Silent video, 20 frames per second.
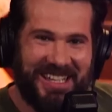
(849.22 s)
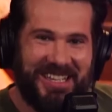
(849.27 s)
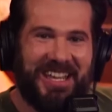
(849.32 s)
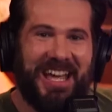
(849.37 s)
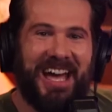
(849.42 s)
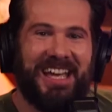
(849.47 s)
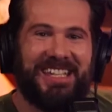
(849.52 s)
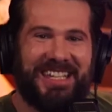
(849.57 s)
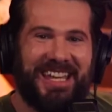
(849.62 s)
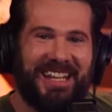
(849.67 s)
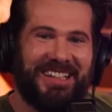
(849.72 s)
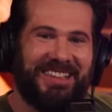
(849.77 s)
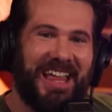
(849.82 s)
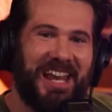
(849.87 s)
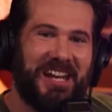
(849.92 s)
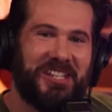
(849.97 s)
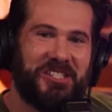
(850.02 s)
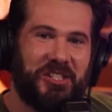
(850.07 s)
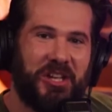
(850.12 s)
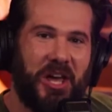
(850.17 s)
You guys can
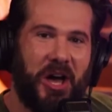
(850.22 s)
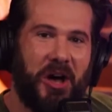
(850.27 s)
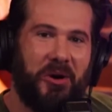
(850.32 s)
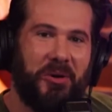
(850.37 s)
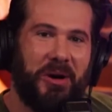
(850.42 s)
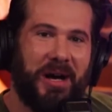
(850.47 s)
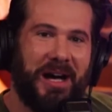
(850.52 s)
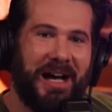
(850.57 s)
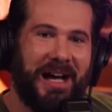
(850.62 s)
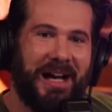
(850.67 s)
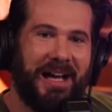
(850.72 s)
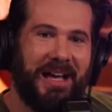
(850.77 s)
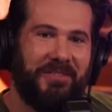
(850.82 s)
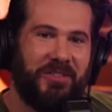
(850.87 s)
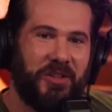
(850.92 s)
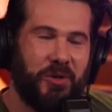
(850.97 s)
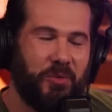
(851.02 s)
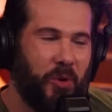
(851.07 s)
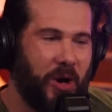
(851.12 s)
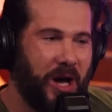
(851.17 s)
let us know
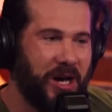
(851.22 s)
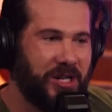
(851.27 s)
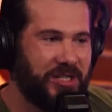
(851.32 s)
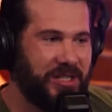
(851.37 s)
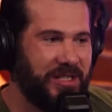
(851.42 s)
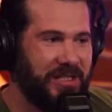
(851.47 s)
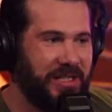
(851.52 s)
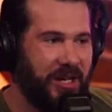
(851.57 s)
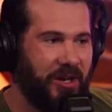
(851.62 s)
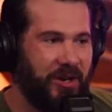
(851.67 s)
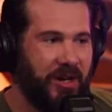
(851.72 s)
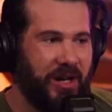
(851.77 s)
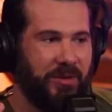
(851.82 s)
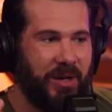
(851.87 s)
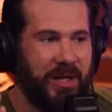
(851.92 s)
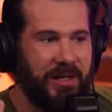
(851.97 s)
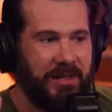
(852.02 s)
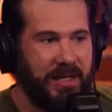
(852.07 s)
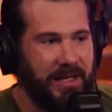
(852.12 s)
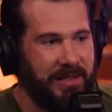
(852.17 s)
if you watch the dinner.
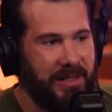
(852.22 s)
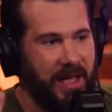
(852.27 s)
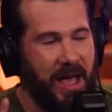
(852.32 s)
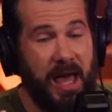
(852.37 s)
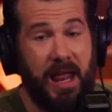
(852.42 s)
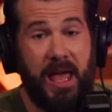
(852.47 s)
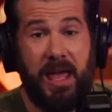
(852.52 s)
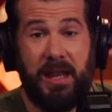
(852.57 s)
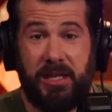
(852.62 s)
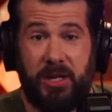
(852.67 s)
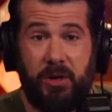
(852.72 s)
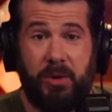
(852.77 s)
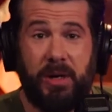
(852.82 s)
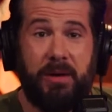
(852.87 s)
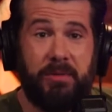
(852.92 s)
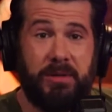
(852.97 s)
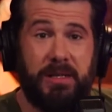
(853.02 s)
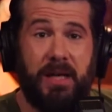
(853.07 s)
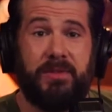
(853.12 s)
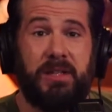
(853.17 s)
And you know what?
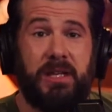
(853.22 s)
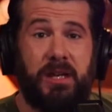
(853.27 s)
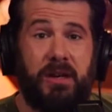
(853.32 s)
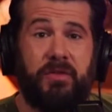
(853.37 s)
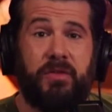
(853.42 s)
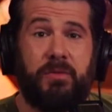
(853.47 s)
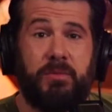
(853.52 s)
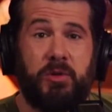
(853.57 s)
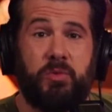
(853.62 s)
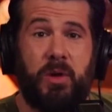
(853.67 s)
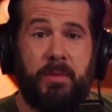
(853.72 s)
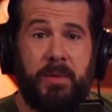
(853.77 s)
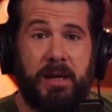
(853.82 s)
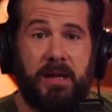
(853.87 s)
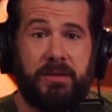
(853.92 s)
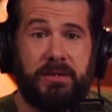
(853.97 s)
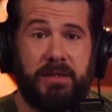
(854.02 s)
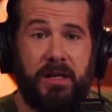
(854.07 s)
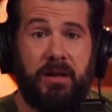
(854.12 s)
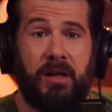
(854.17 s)
I would love to hear from you women
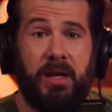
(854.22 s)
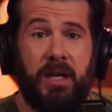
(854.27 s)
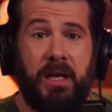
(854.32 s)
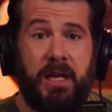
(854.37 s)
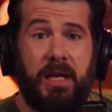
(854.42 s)
out there.